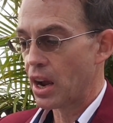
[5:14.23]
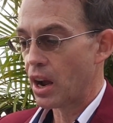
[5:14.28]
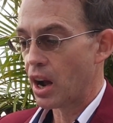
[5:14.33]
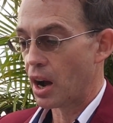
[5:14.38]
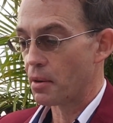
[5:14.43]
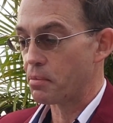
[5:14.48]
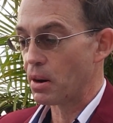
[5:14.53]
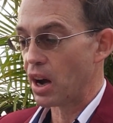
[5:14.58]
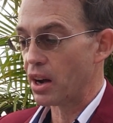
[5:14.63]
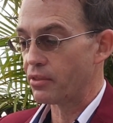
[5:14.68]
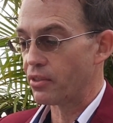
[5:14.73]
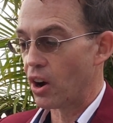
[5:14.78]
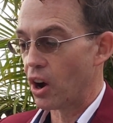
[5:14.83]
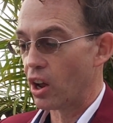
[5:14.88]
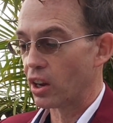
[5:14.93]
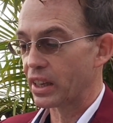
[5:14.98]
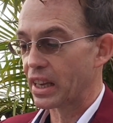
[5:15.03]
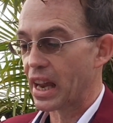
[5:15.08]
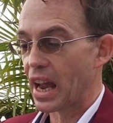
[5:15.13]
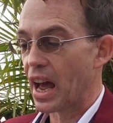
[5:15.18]
Above
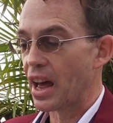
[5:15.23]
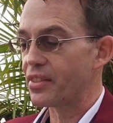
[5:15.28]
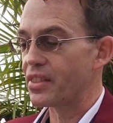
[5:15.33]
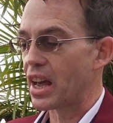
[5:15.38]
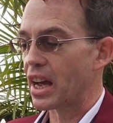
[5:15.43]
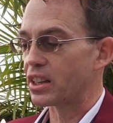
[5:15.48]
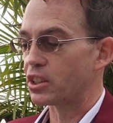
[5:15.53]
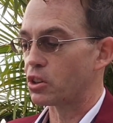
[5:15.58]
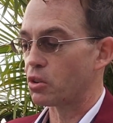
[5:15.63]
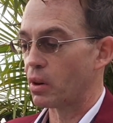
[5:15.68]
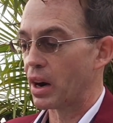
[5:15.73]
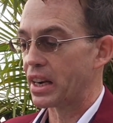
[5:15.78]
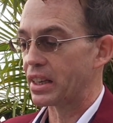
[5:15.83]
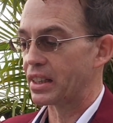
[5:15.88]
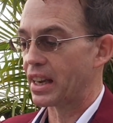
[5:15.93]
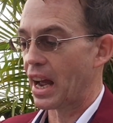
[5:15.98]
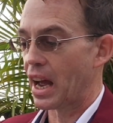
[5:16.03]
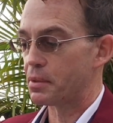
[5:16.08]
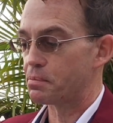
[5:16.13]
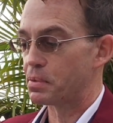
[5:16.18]
all, he had that
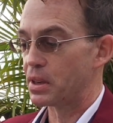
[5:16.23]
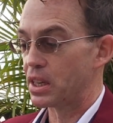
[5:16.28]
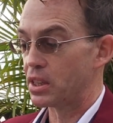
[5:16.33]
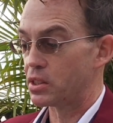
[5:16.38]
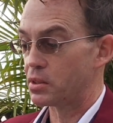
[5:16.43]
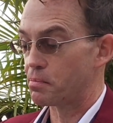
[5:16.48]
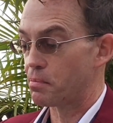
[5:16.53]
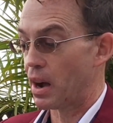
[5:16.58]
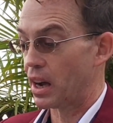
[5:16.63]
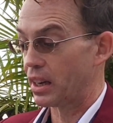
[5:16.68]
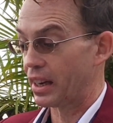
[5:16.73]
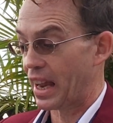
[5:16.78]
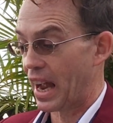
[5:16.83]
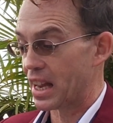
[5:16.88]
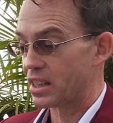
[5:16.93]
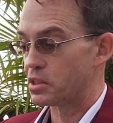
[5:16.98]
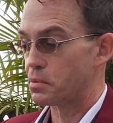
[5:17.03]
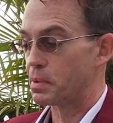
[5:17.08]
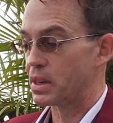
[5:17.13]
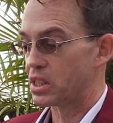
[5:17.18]
great
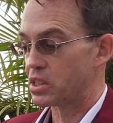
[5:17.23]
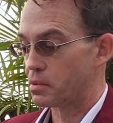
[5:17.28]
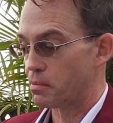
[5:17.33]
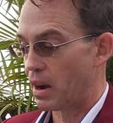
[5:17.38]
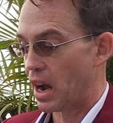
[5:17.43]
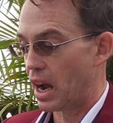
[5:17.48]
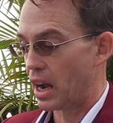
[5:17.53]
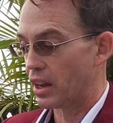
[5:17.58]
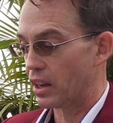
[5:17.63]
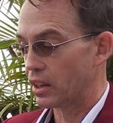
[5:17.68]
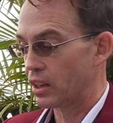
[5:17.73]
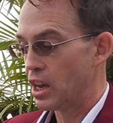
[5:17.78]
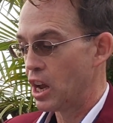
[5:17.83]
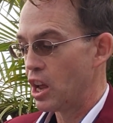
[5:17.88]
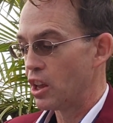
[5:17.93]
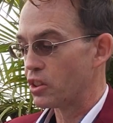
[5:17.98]
Gatsby smile,